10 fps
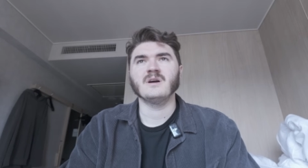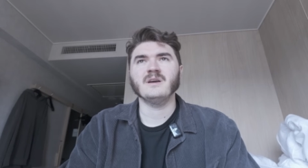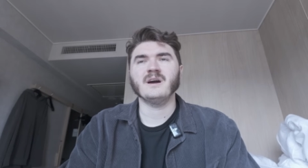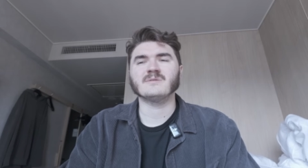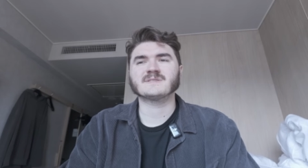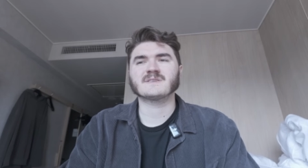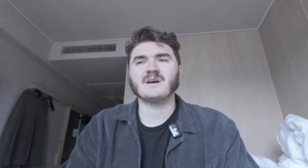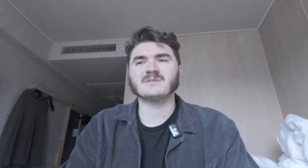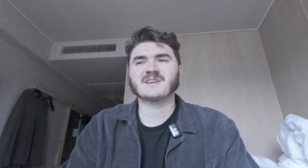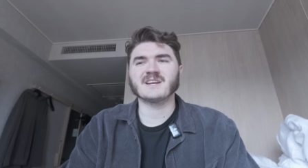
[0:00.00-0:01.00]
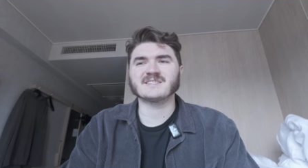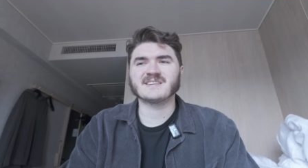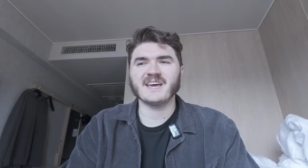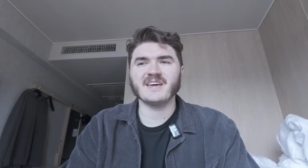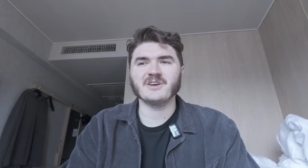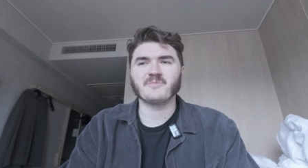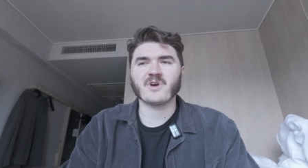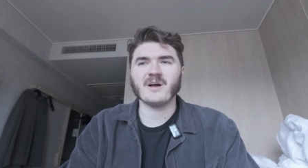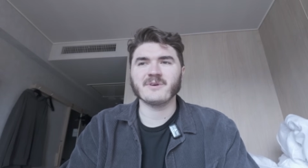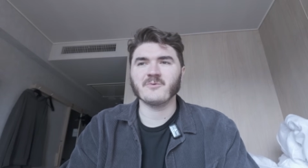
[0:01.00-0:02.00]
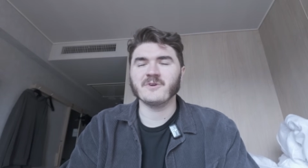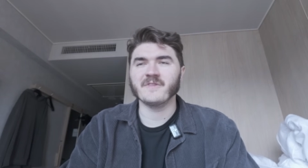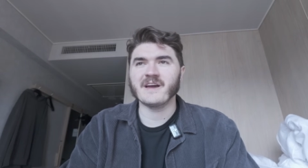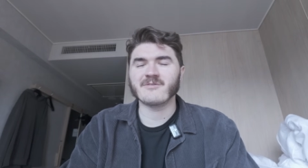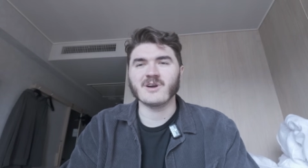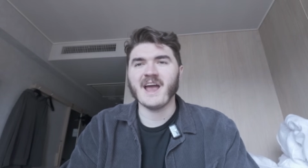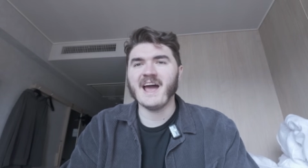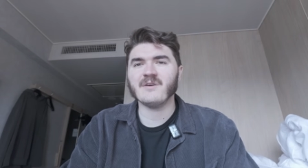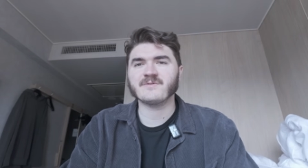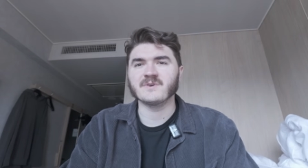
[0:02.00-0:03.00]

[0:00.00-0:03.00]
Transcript: I, yeah, I was I was gonna say you probably will never have